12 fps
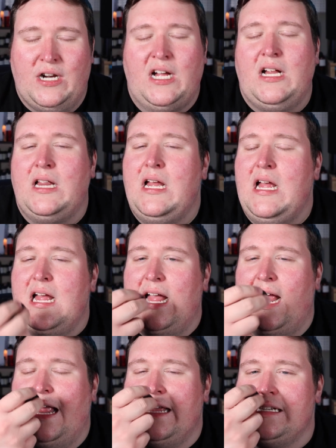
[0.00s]
all.
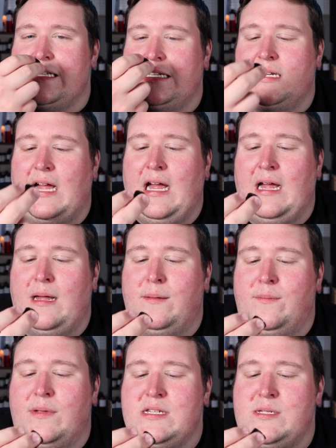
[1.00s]
It
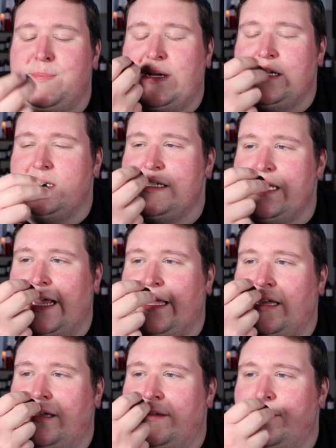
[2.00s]
smells
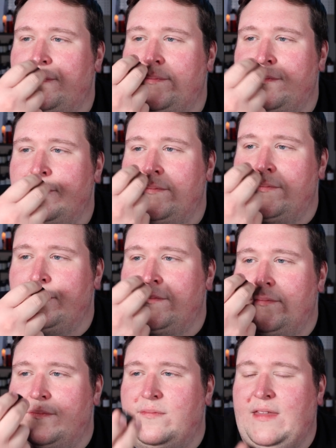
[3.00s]
like
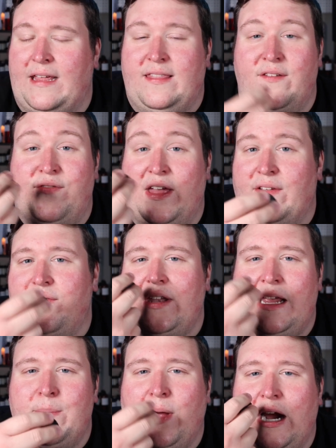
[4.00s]
the
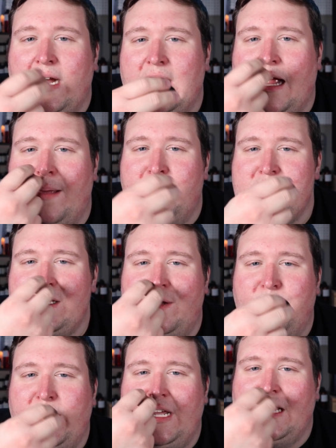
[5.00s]
velvety part, I'm
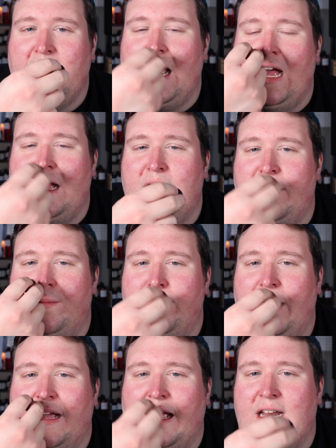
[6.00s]
assuming.
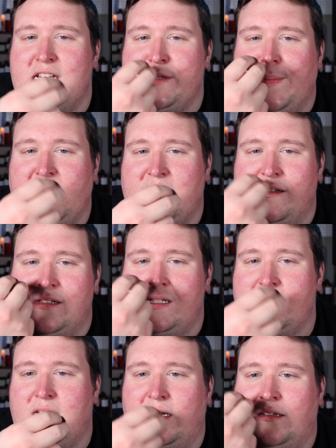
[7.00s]
It kind of
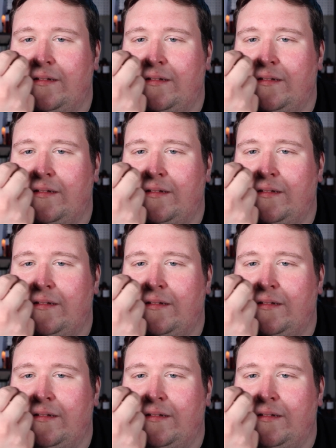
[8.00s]
smells